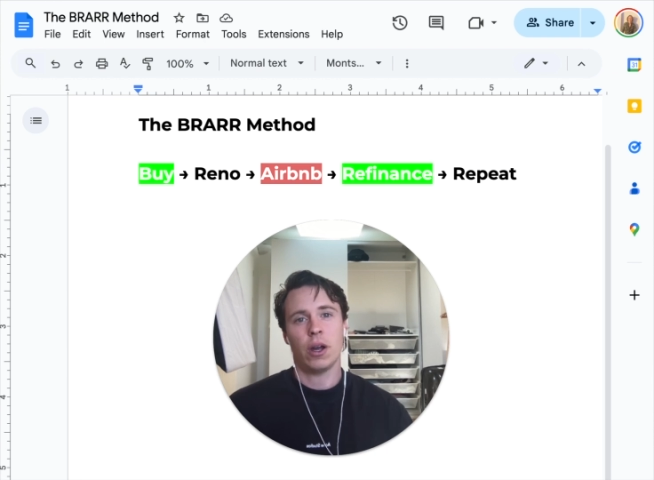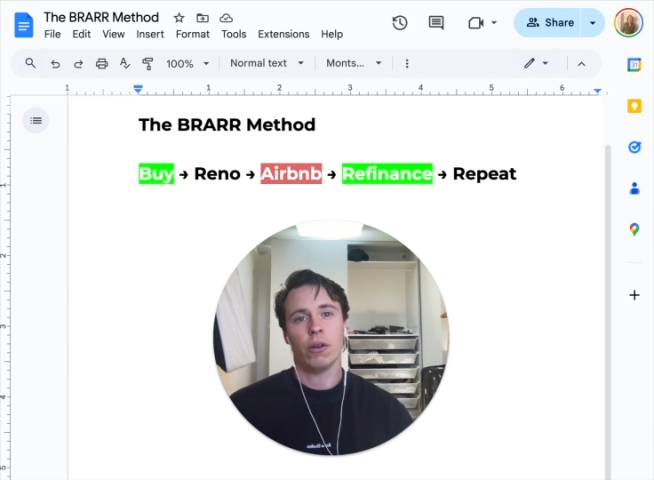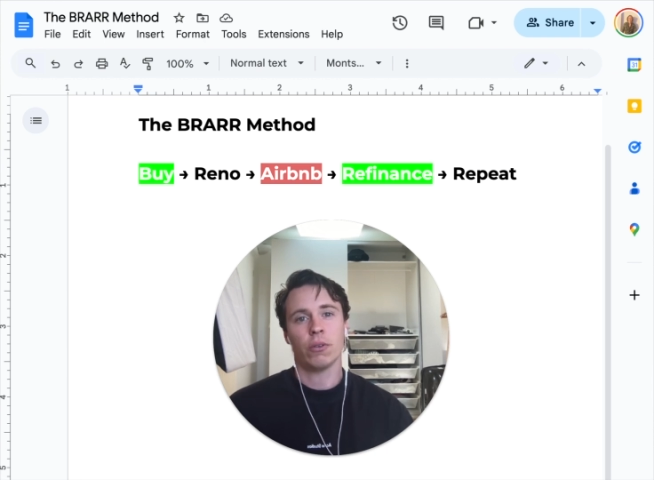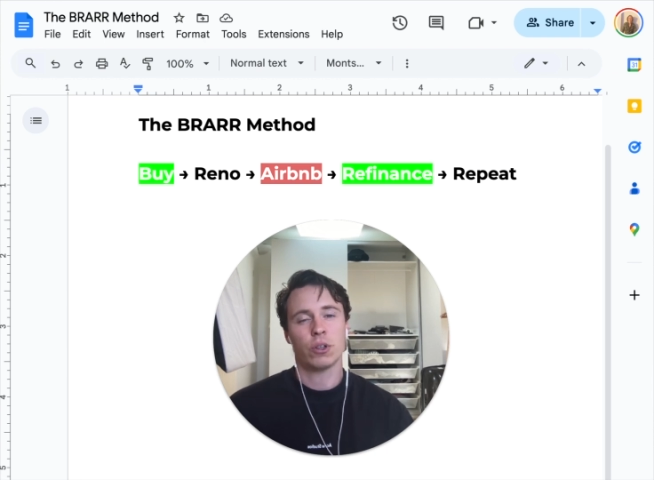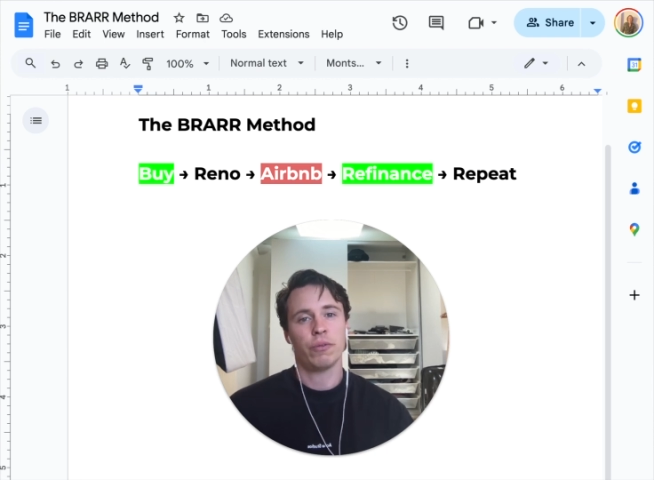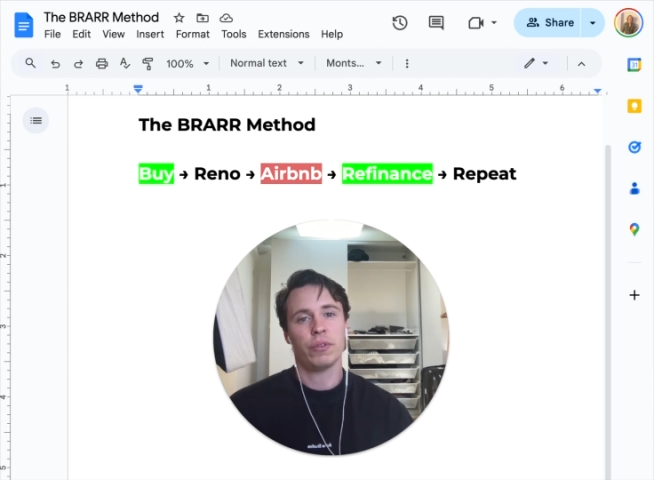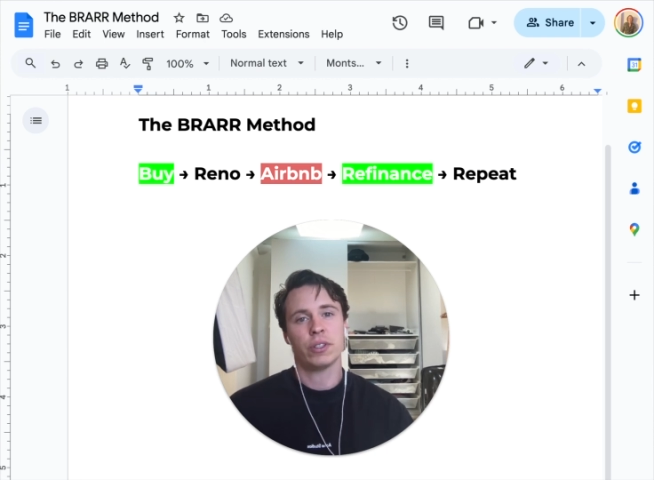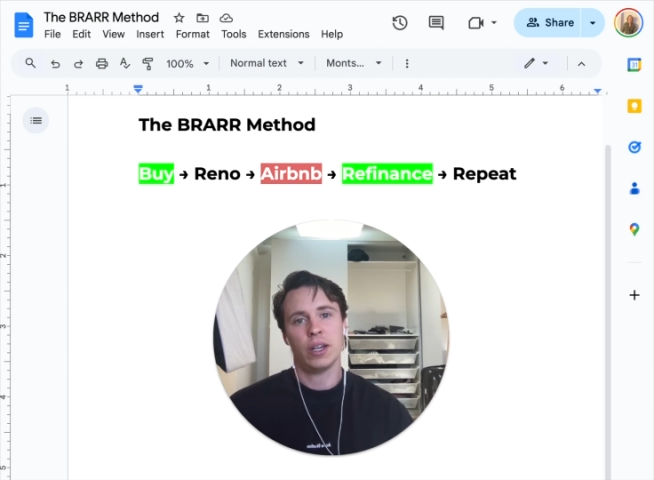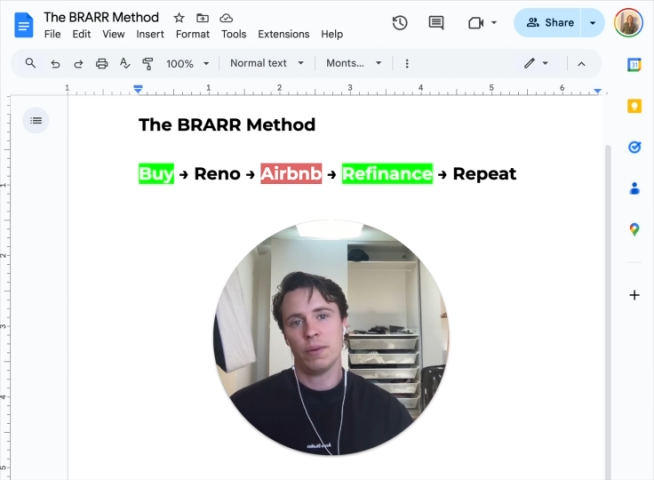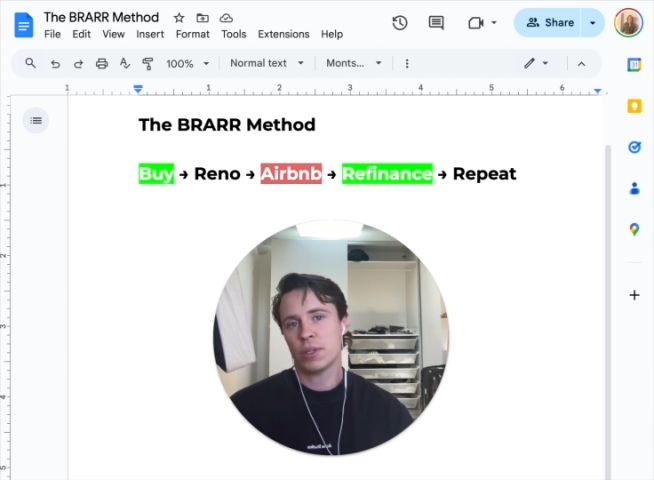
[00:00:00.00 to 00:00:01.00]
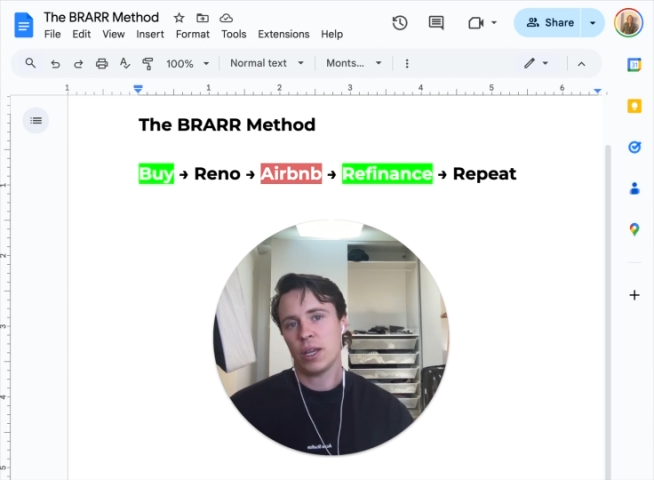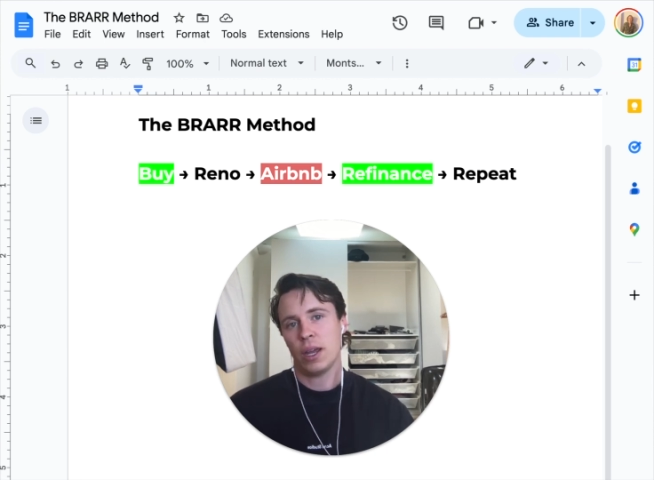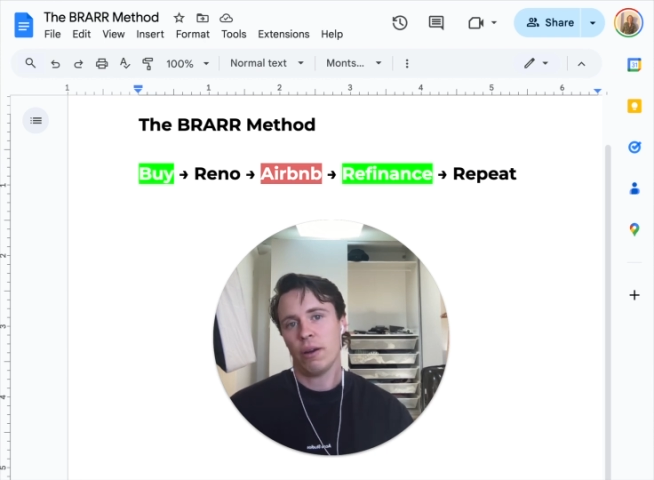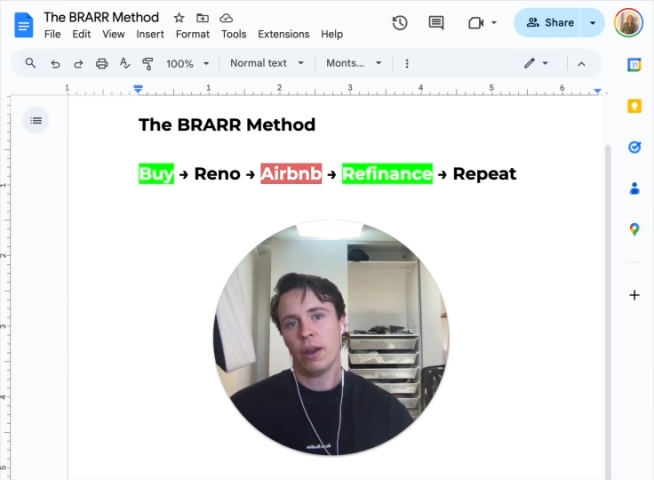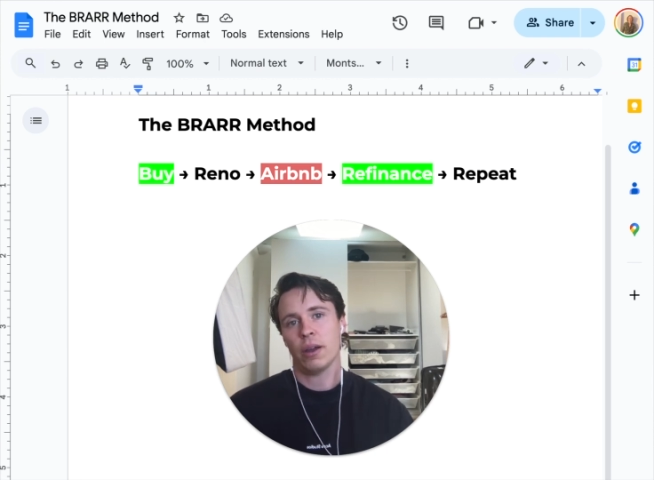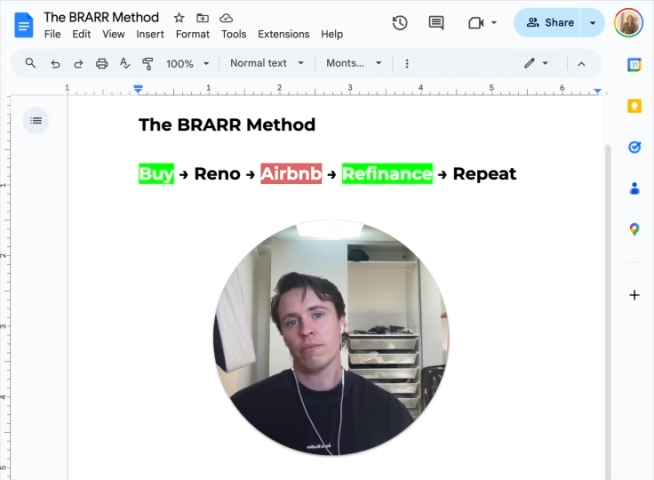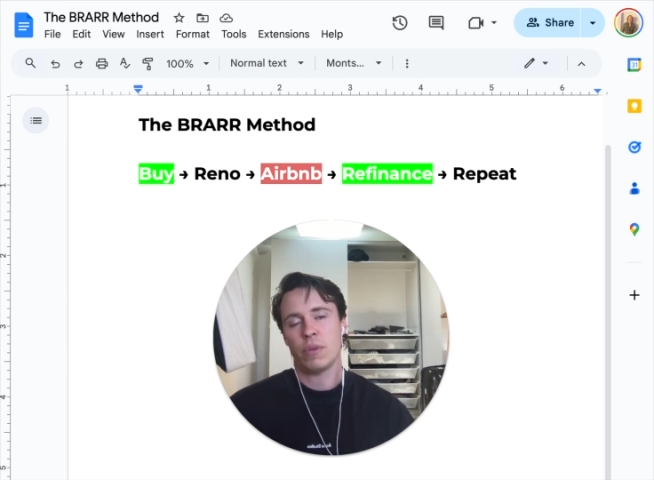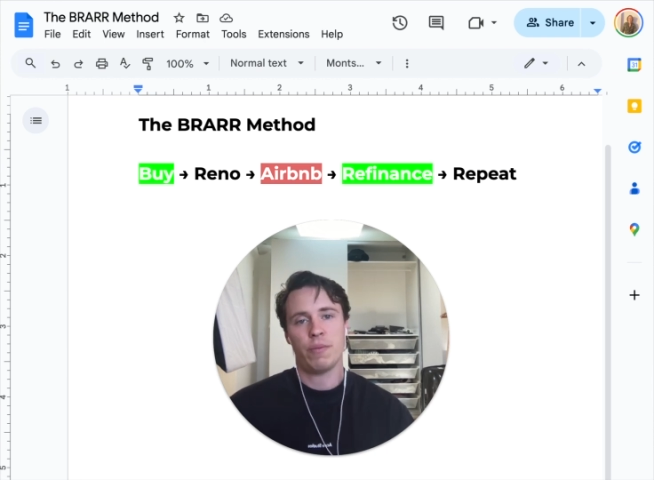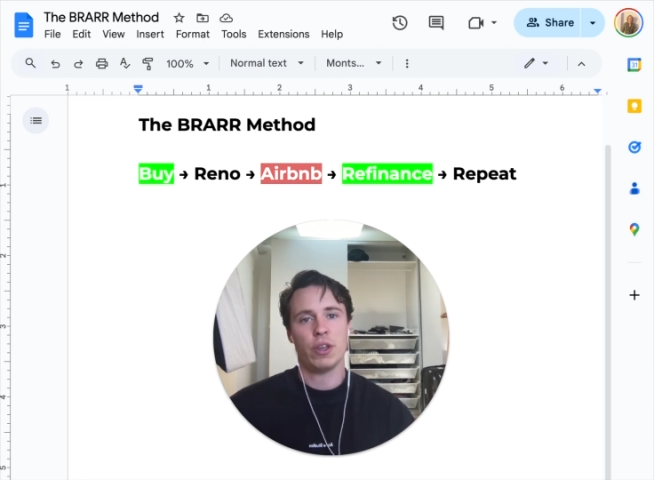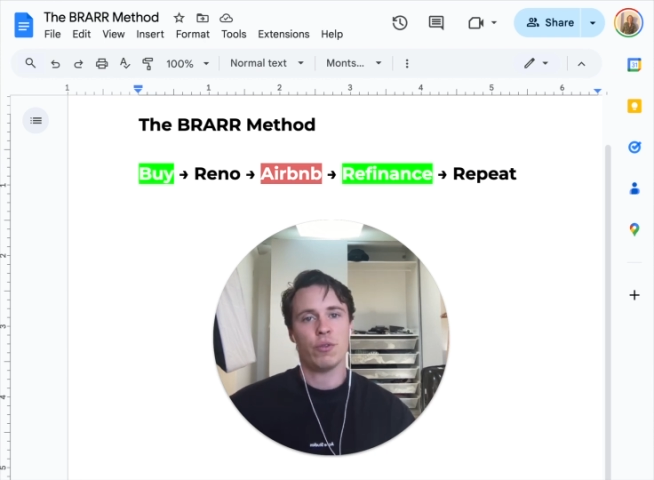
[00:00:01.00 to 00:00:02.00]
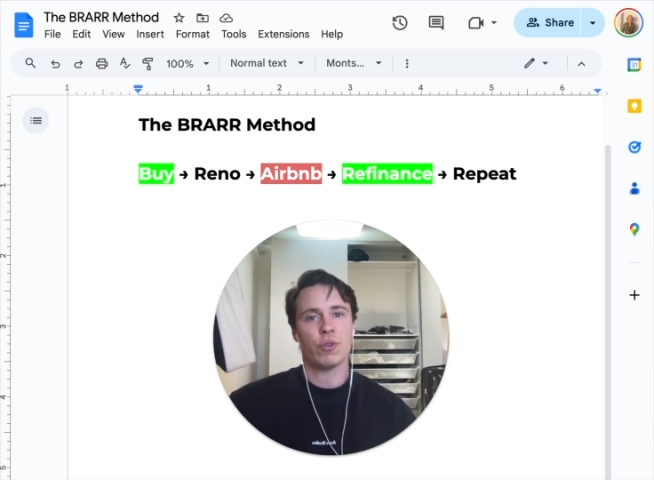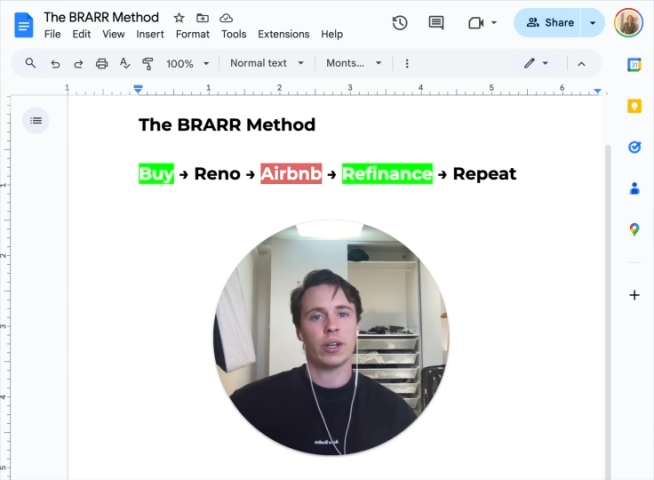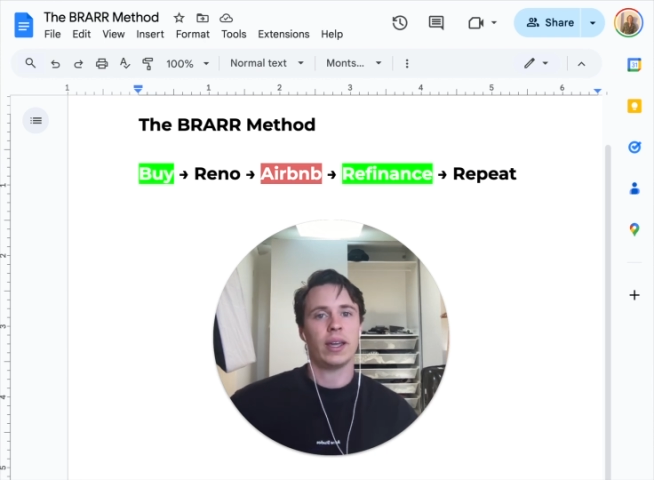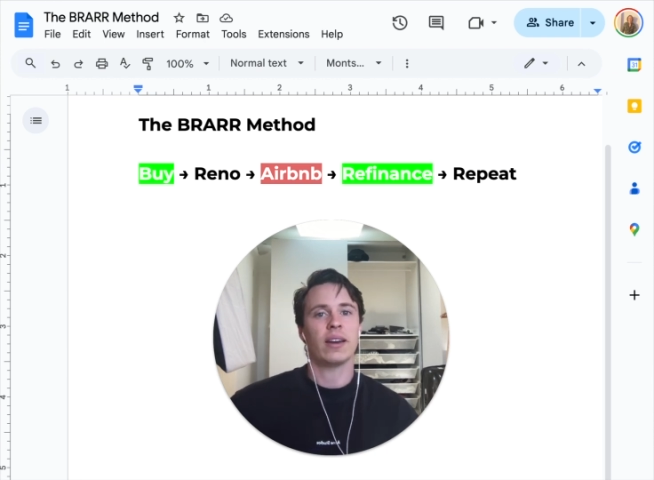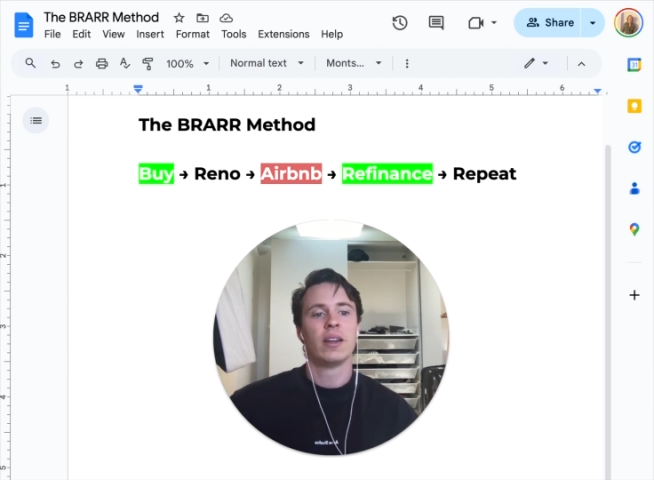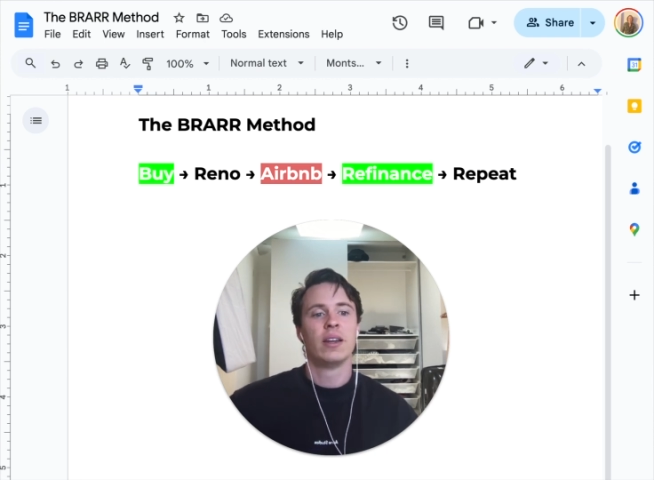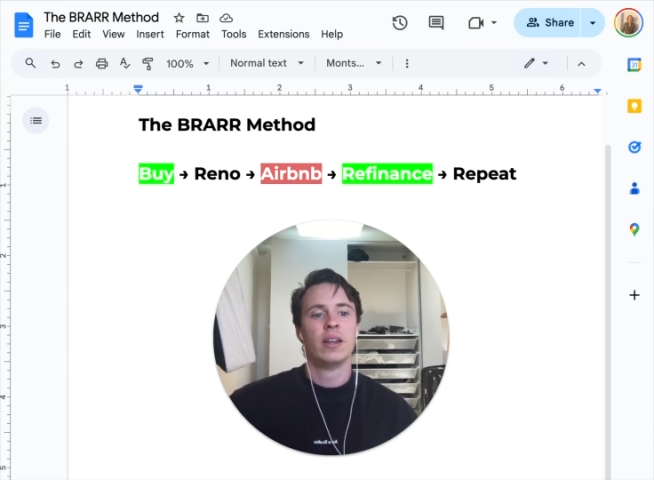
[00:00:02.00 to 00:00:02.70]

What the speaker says: So if it's in a hipster area, maybe you want to get